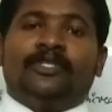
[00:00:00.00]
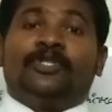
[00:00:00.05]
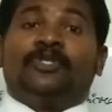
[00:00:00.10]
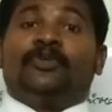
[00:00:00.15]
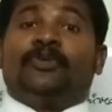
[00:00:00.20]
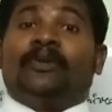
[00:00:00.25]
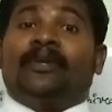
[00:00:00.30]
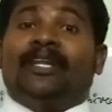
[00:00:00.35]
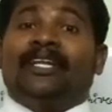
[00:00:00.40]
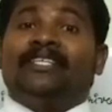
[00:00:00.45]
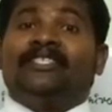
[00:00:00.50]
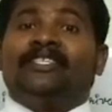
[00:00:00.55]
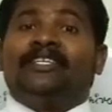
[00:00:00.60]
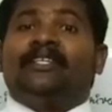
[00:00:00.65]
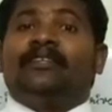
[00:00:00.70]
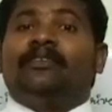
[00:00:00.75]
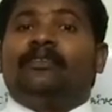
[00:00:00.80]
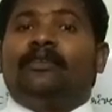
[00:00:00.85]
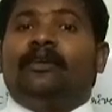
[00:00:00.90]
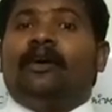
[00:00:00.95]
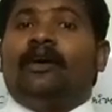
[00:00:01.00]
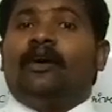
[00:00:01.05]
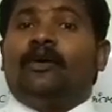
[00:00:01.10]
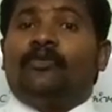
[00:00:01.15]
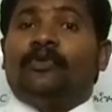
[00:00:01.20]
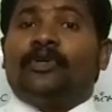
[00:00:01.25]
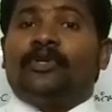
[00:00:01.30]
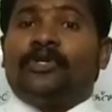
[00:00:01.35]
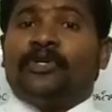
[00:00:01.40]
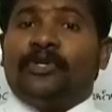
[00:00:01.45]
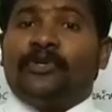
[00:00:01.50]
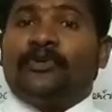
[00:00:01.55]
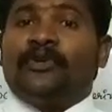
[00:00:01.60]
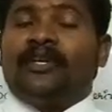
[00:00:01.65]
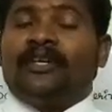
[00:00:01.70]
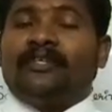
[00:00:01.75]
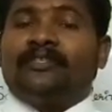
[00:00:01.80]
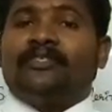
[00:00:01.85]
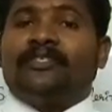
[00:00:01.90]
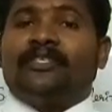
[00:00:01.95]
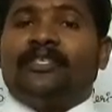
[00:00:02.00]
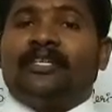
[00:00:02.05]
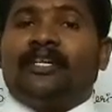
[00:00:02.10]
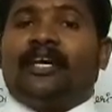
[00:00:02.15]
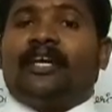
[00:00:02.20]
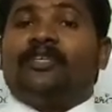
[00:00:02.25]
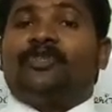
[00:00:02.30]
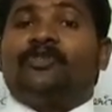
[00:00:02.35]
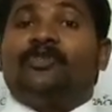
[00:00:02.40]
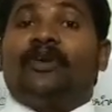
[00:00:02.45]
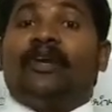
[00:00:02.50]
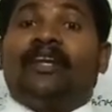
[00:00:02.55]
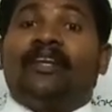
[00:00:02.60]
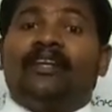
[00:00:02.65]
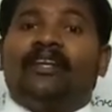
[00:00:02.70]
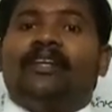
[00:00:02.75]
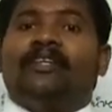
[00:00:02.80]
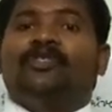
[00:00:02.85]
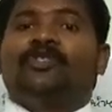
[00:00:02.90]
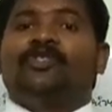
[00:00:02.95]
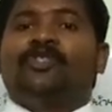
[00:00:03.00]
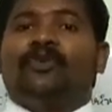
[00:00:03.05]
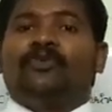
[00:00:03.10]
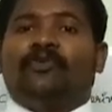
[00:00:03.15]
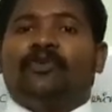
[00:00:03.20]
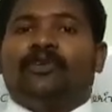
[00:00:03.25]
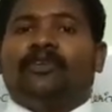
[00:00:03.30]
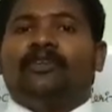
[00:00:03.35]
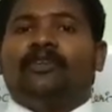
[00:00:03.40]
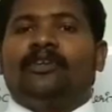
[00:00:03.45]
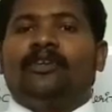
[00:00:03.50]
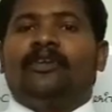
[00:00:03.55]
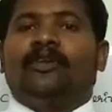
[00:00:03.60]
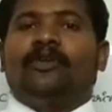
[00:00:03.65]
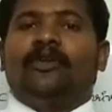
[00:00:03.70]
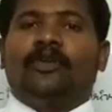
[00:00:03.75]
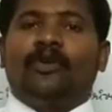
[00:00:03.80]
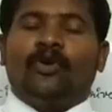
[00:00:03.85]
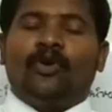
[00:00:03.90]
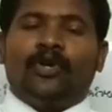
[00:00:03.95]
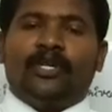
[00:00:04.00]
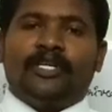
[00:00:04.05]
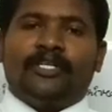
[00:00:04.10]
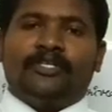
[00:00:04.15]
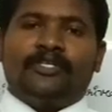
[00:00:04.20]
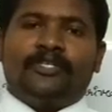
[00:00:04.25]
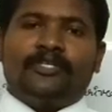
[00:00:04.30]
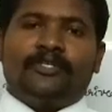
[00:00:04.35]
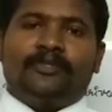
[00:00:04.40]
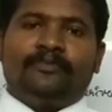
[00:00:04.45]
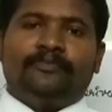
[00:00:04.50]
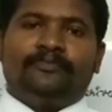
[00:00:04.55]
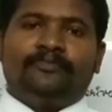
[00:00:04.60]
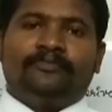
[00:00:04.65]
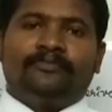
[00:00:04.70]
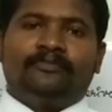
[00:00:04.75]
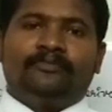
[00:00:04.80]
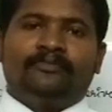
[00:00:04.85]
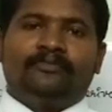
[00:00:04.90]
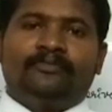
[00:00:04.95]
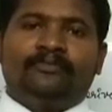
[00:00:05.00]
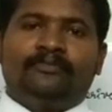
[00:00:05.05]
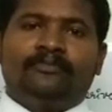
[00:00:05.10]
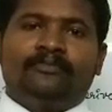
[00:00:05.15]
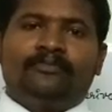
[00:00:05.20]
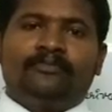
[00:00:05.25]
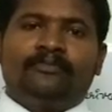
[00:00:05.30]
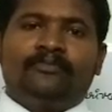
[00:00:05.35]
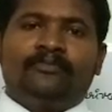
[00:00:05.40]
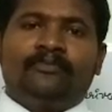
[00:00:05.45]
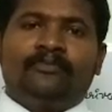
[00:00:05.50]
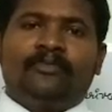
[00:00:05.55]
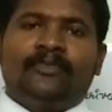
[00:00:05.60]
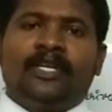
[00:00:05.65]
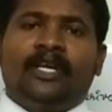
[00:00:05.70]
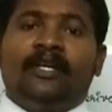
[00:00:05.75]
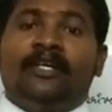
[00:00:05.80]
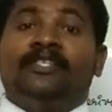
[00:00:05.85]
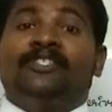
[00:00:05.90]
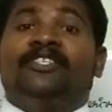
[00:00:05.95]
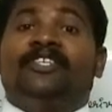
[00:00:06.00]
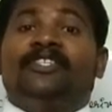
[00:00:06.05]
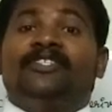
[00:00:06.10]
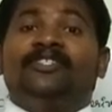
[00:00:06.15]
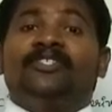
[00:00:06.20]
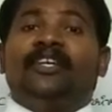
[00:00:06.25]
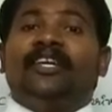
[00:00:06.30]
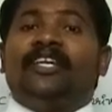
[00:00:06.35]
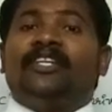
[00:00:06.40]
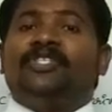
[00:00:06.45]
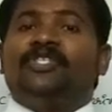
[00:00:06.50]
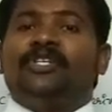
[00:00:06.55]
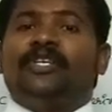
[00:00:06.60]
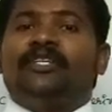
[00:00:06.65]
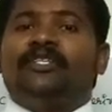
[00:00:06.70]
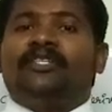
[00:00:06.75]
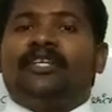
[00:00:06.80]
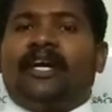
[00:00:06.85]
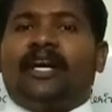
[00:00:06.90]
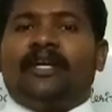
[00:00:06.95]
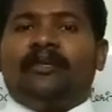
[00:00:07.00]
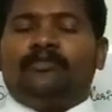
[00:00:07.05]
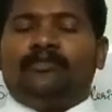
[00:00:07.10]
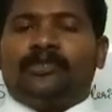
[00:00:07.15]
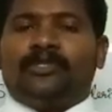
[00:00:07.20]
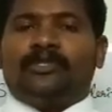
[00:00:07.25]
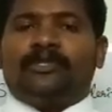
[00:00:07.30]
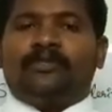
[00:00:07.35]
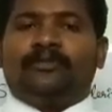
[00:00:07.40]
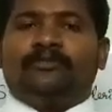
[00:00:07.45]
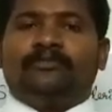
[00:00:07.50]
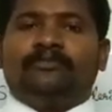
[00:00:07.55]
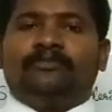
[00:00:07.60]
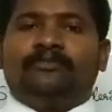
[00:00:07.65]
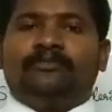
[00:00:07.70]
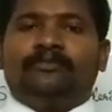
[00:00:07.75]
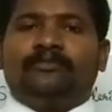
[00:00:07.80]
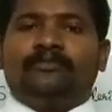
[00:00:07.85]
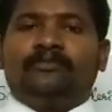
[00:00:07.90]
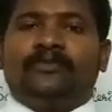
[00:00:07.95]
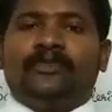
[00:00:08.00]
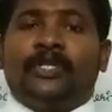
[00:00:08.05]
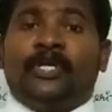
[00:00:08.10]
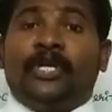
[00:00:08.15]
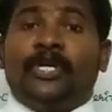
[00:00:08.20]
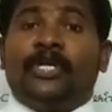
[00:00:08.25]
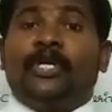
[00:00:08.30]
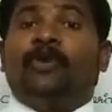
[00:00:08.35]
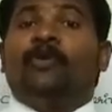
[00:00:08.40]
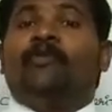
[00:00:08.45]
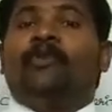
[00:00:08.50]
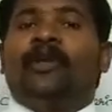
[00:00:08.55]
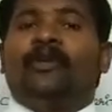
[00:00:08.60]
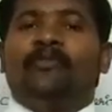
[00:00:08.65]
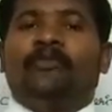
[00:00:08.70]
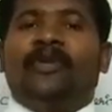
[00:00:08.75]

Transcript: to lessen our curiosity and to enhance our knowledge. Since ancient times, human